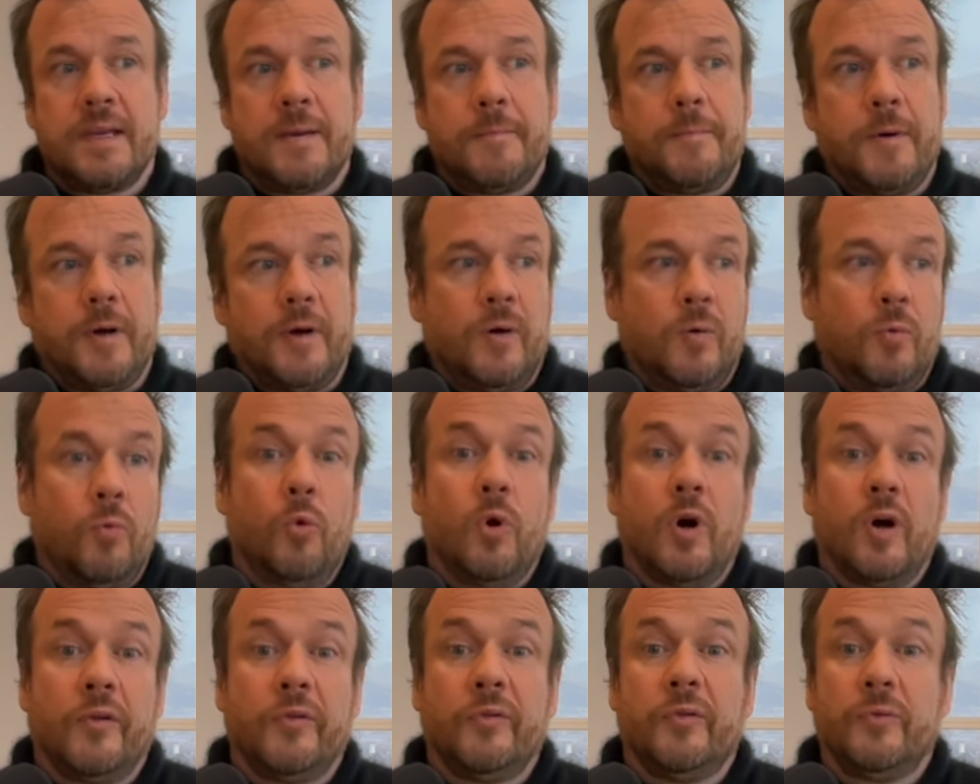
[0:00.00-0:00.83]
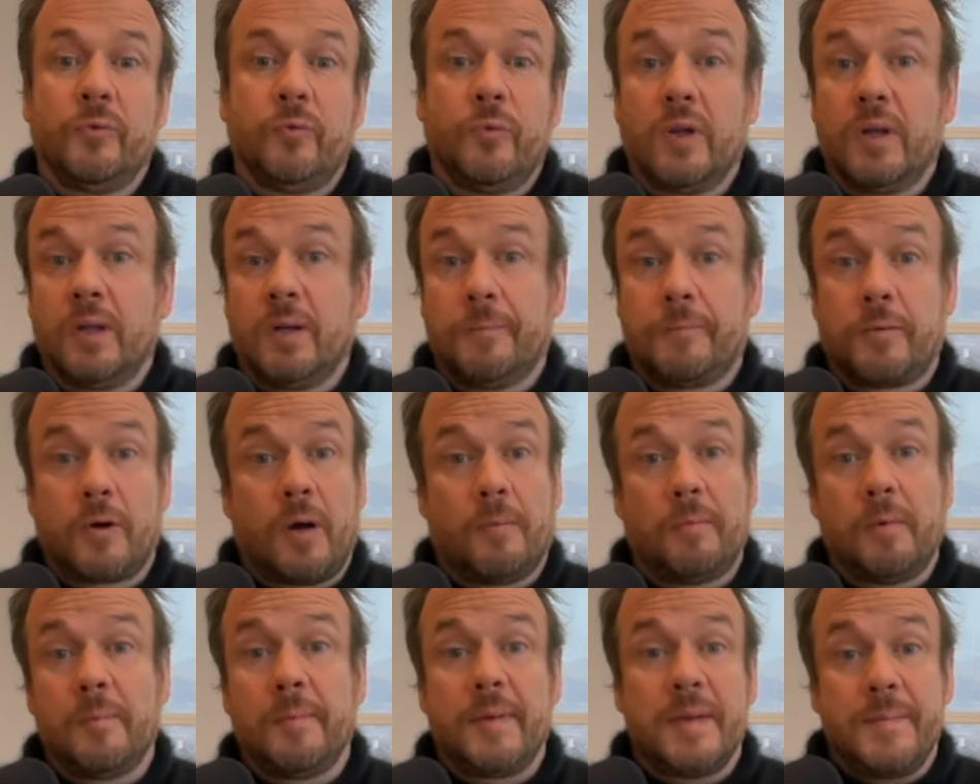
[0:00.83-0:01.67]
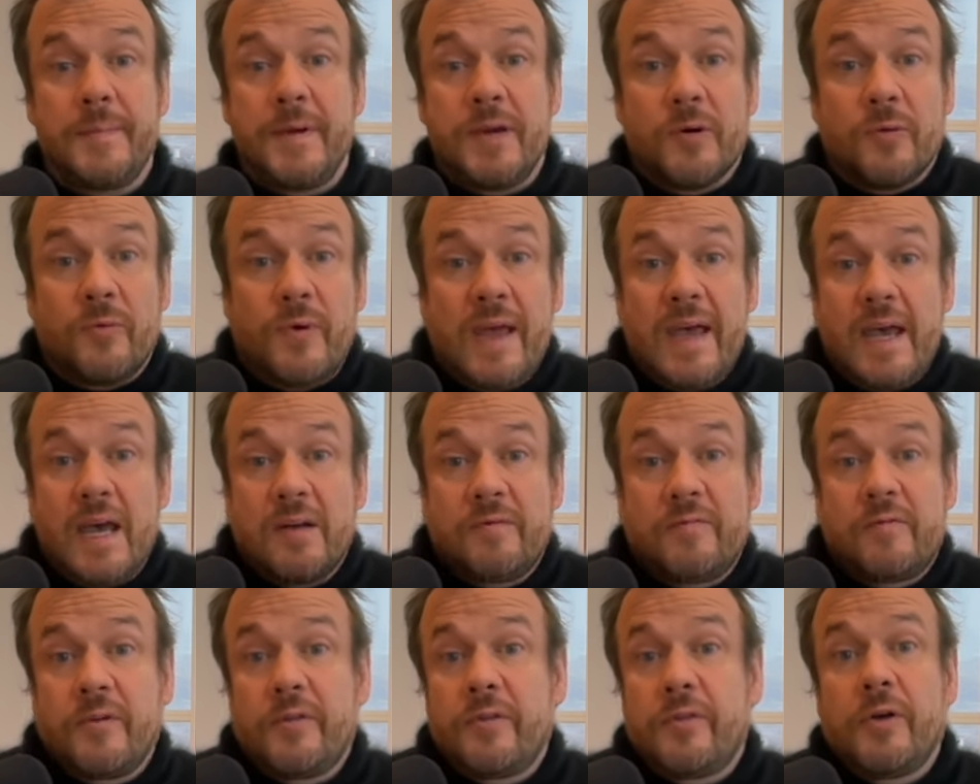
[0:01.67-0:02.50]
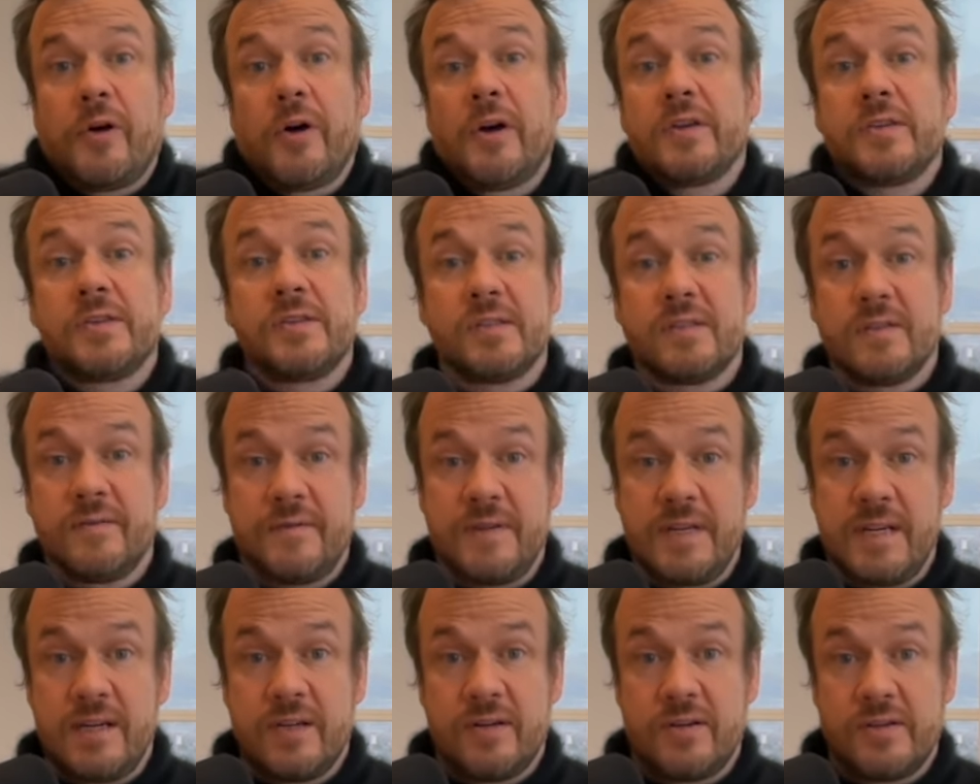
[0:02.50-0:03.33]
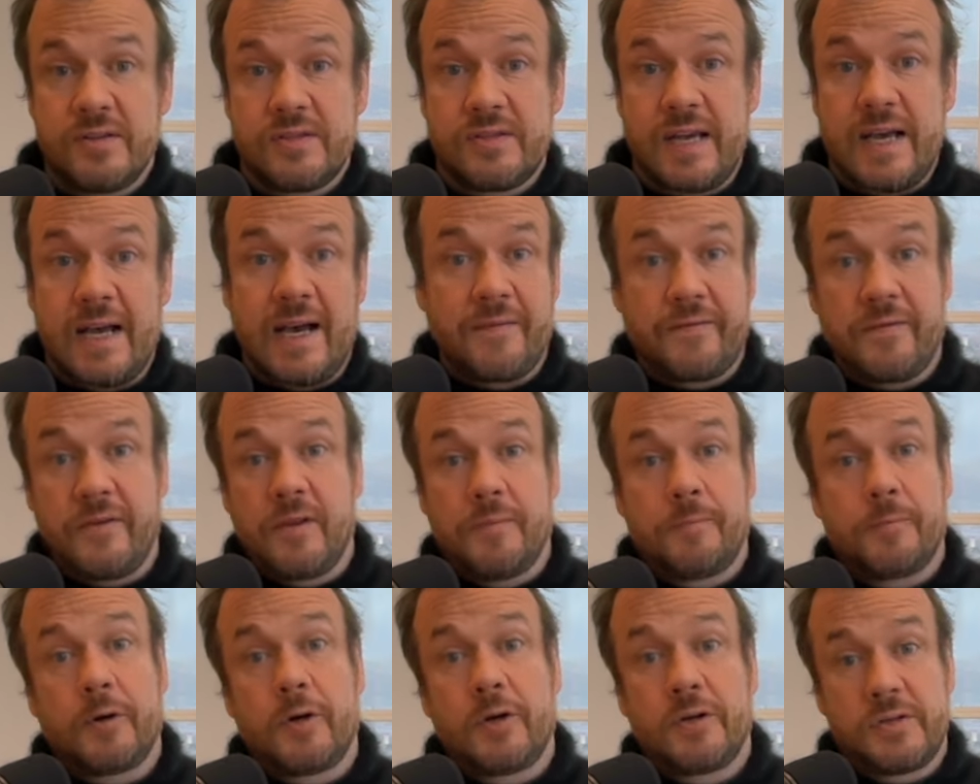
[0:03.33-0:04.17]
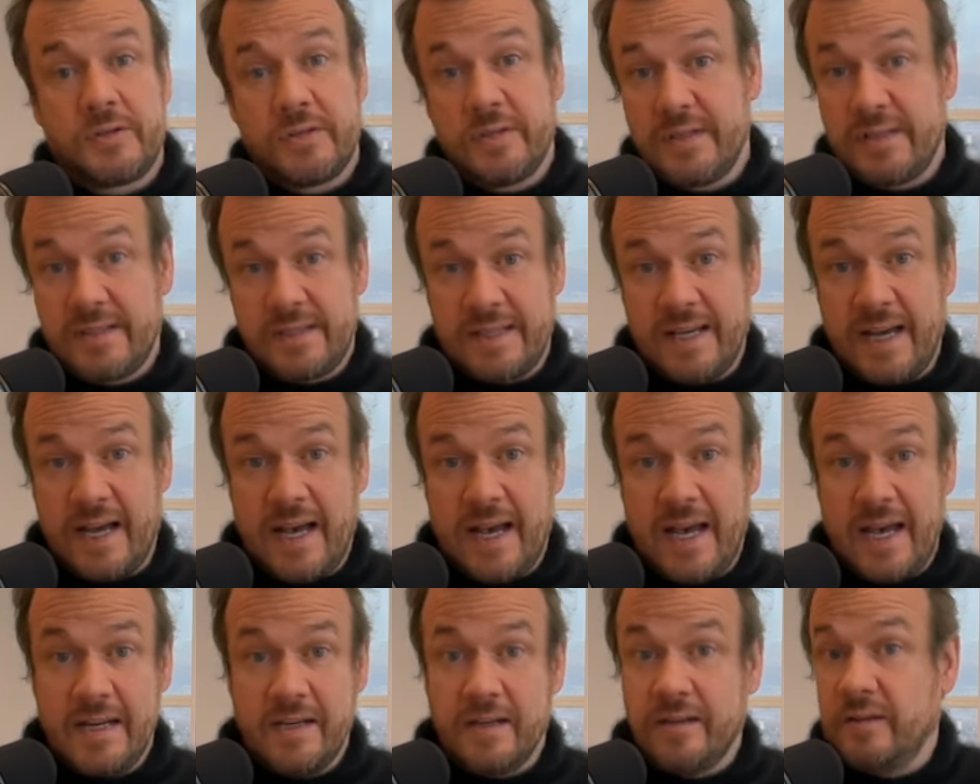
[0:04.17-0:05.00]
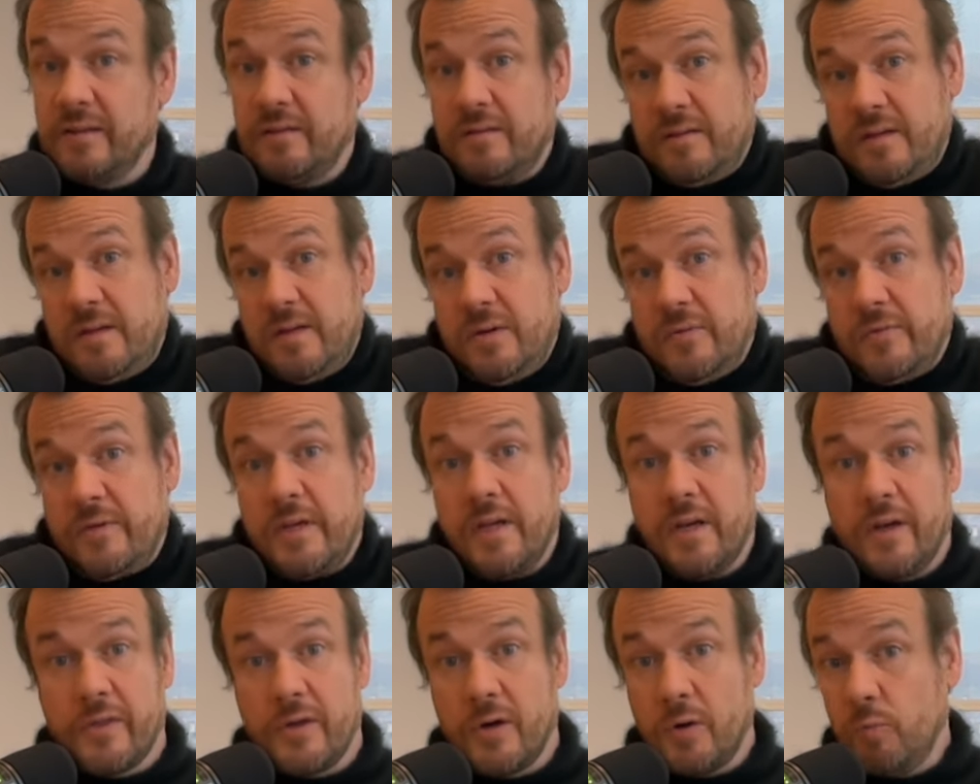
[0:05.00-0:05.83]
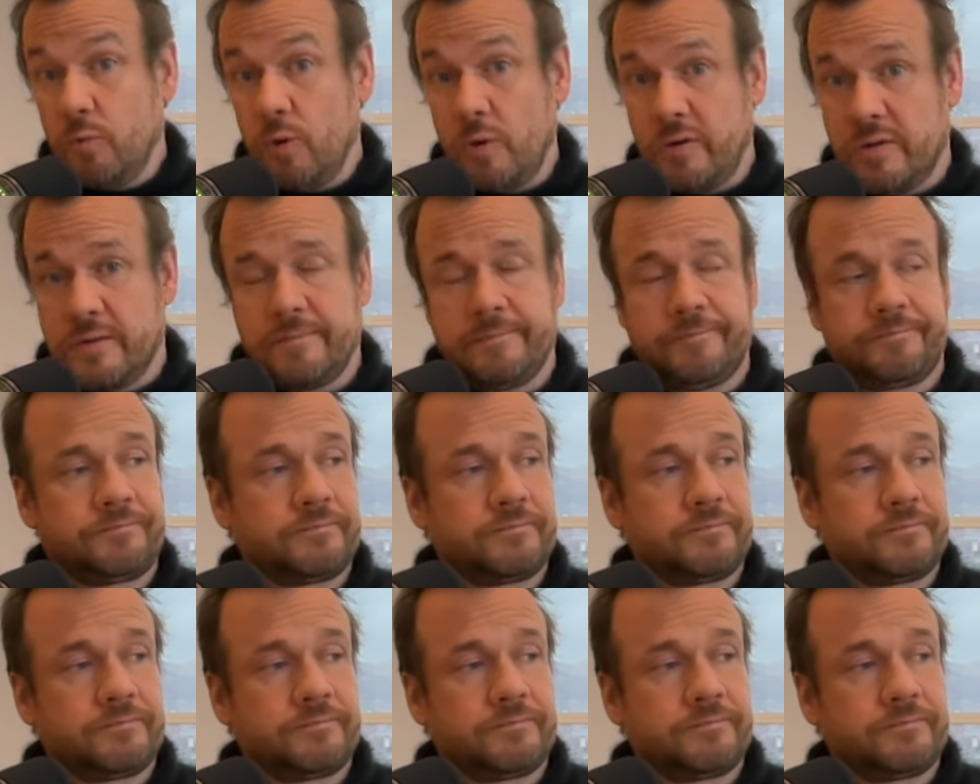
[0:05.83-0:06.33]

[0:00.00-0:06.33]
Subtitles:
but one will probably be read for thousands of years after the person has died, and you know, the other won't.